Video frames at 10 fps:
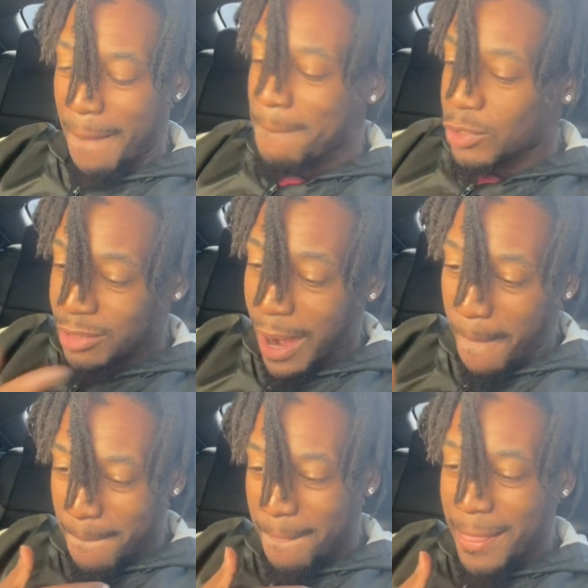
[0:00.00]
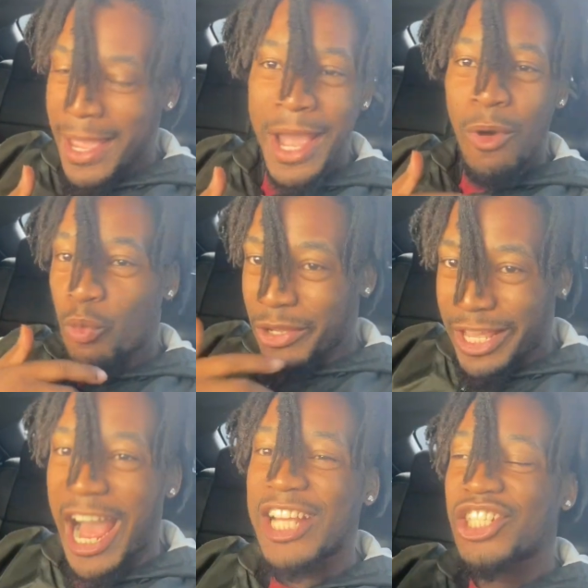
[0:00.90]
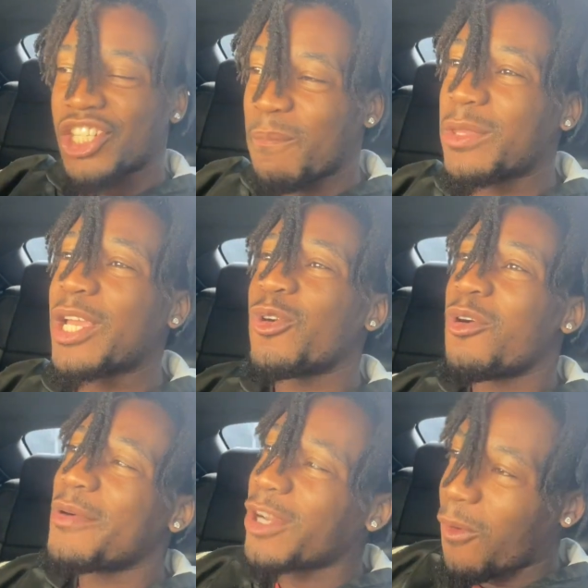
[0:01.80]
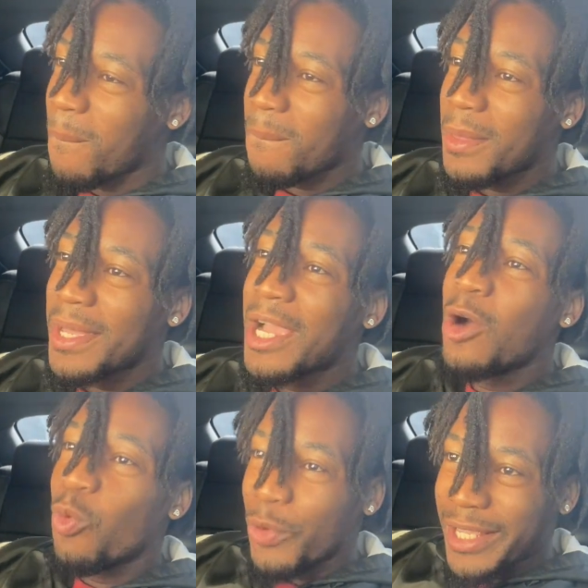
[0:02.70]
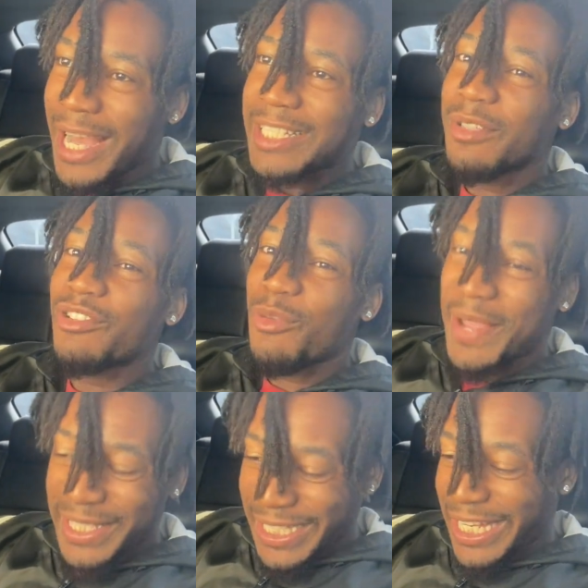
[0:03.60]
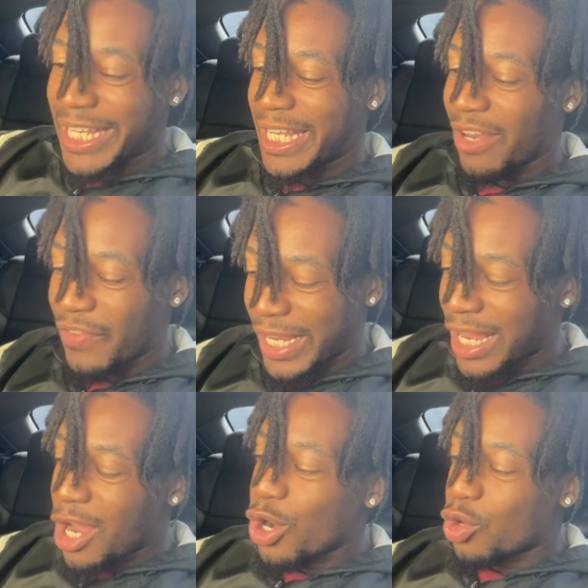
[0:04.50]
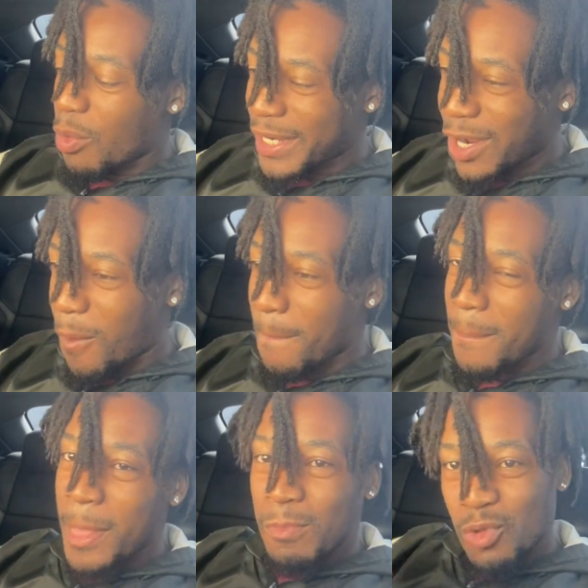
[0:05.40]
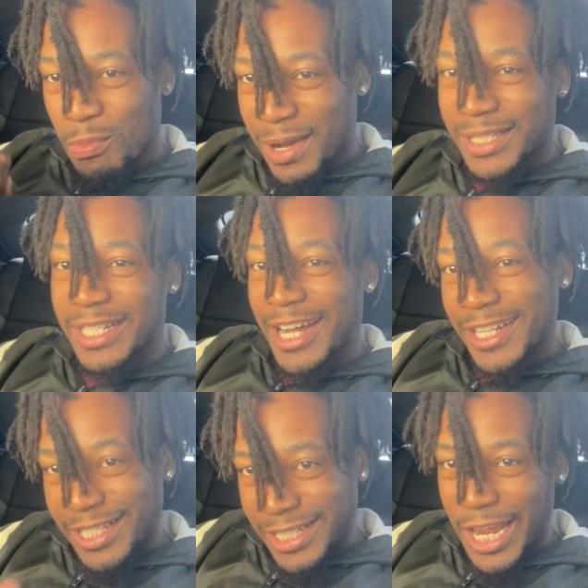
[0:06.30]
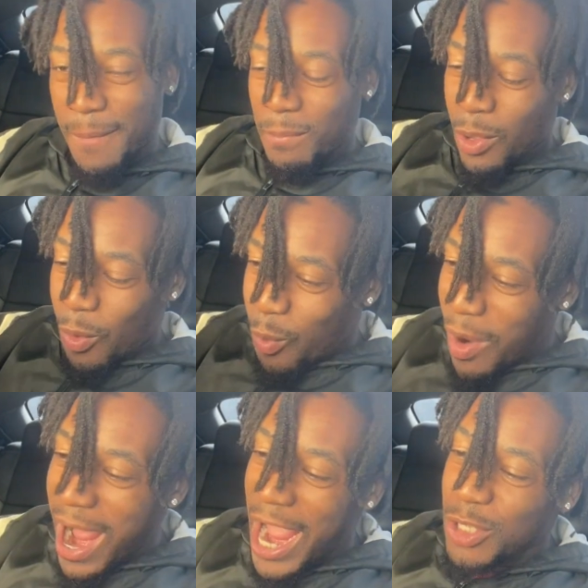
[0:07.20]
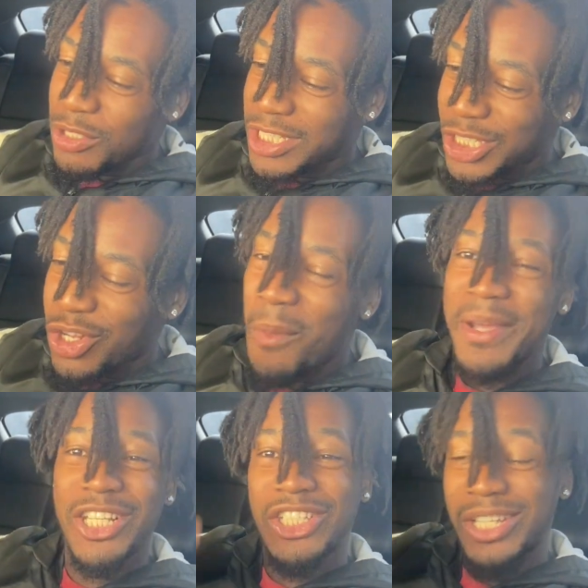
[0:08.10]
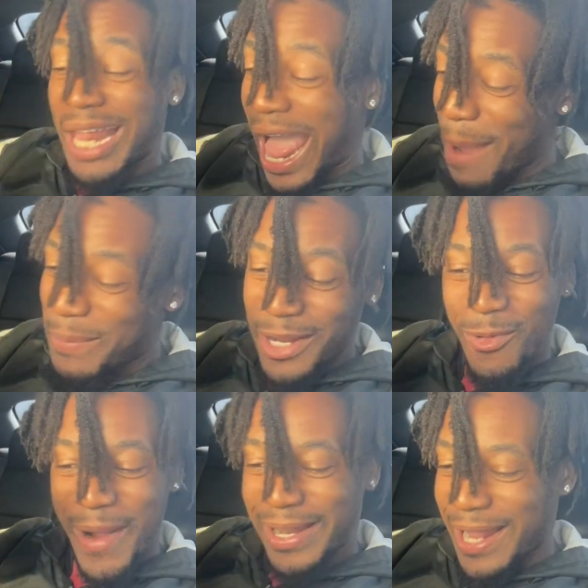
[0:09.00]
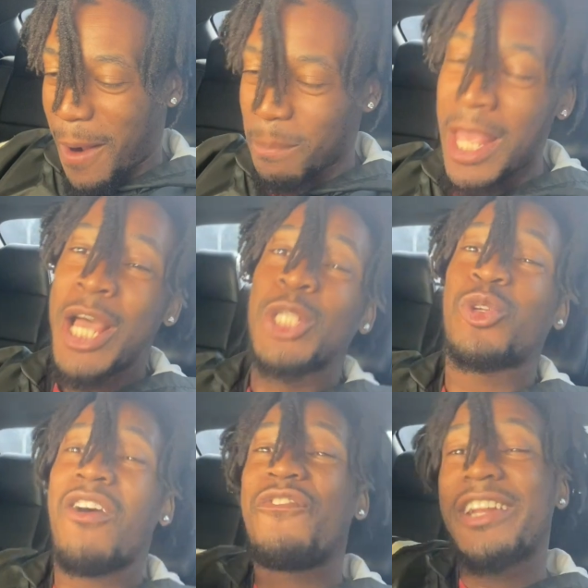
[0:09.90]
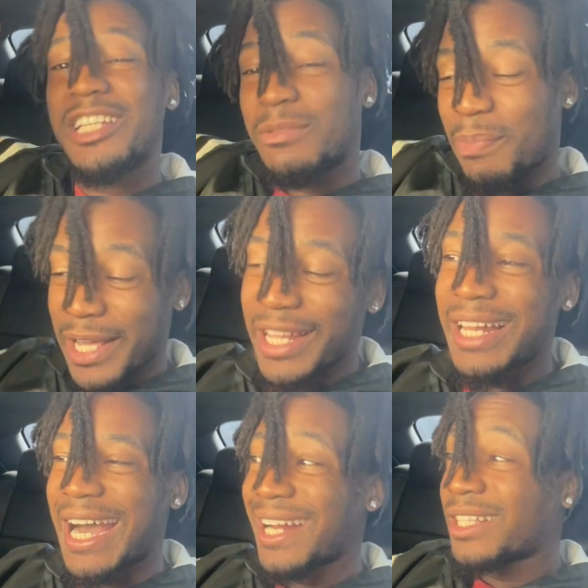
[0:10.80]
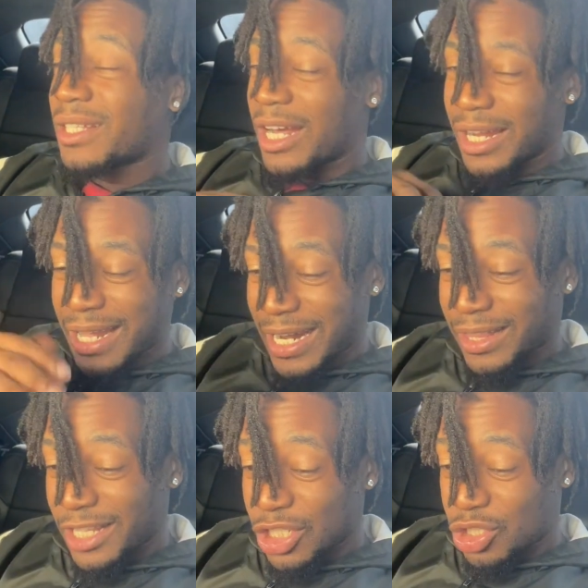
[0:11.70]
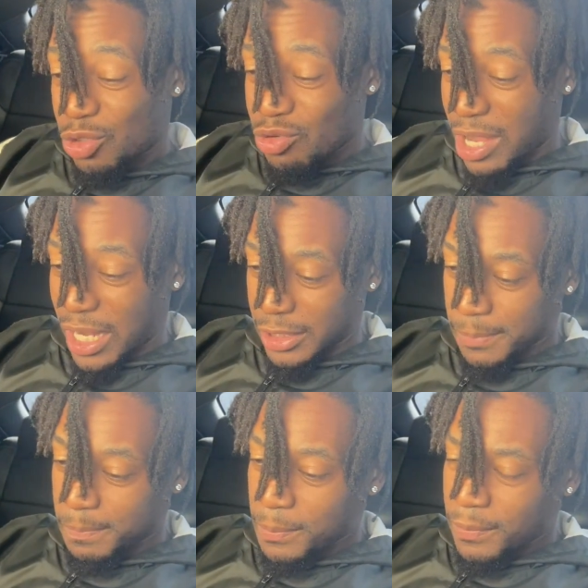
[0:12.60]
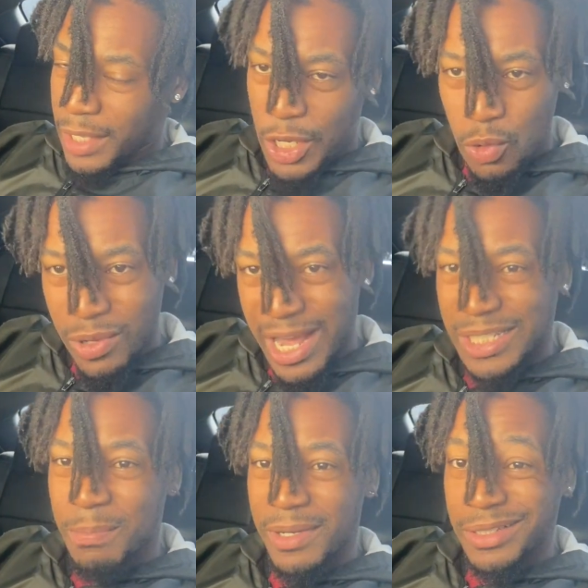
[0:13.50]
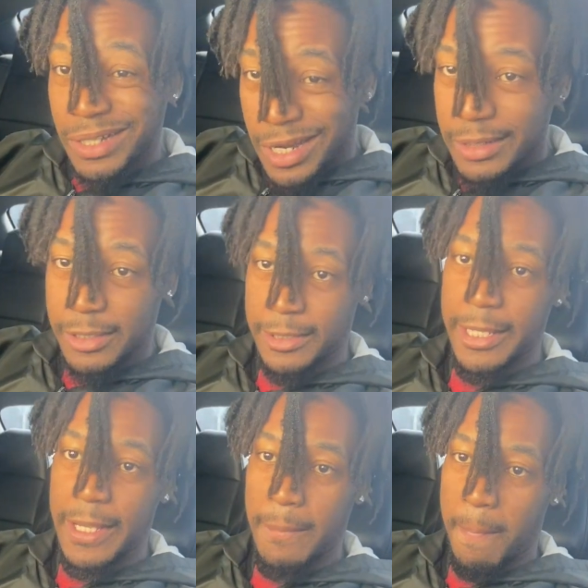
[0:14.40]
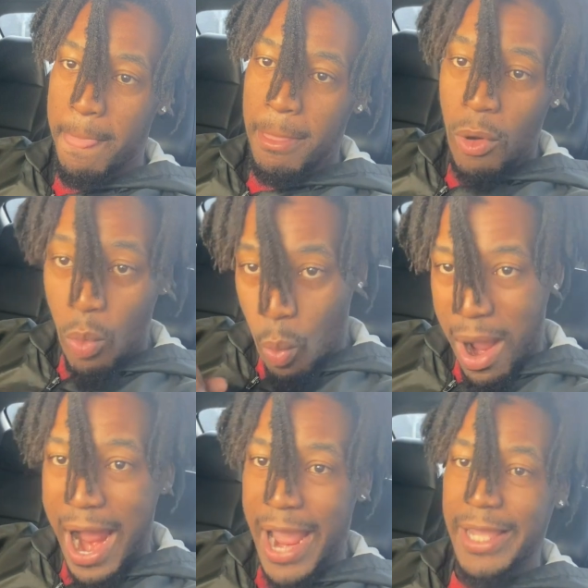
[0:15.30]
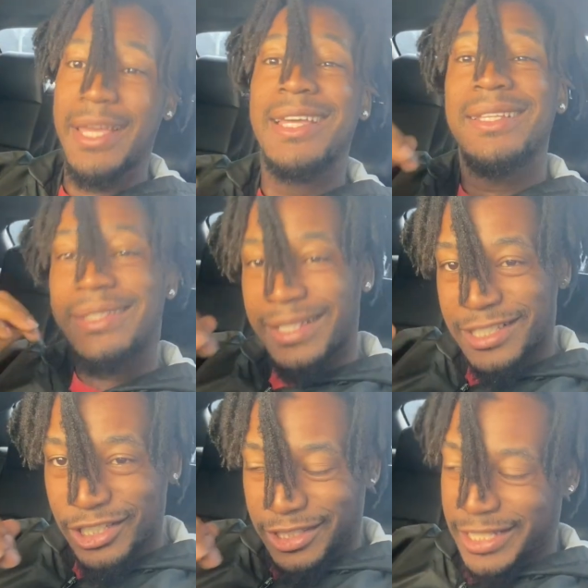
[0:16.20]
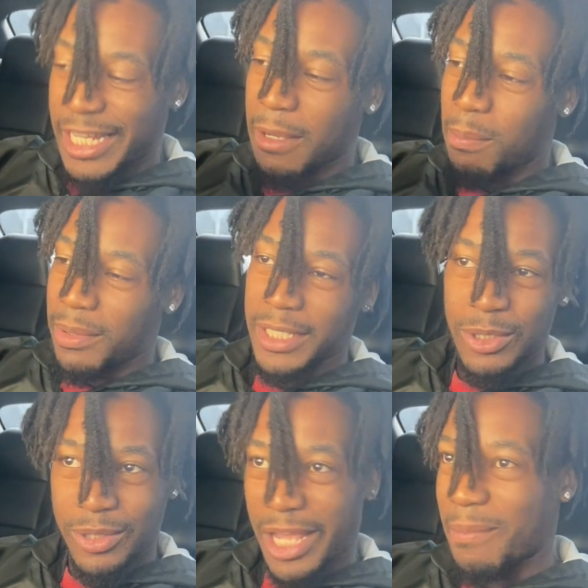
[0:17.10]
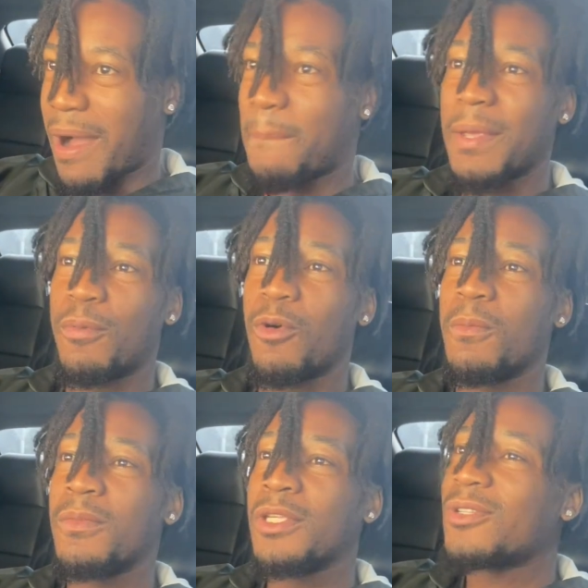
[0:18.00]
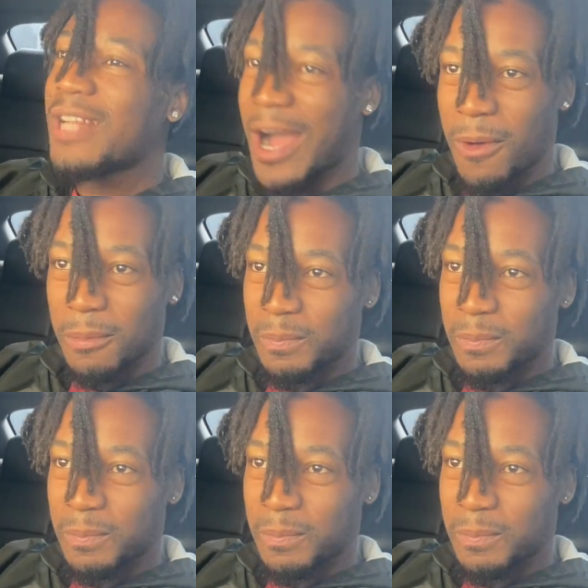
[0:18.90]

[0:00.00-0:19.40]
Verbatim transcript: So now, we got something going on we got some crazy event going on. You must understand why you see so many shit happening right now. So I'm gonna explain a lot of a lot of things to you guys. And you guys must understand why this is taking place. Okay, my people. So now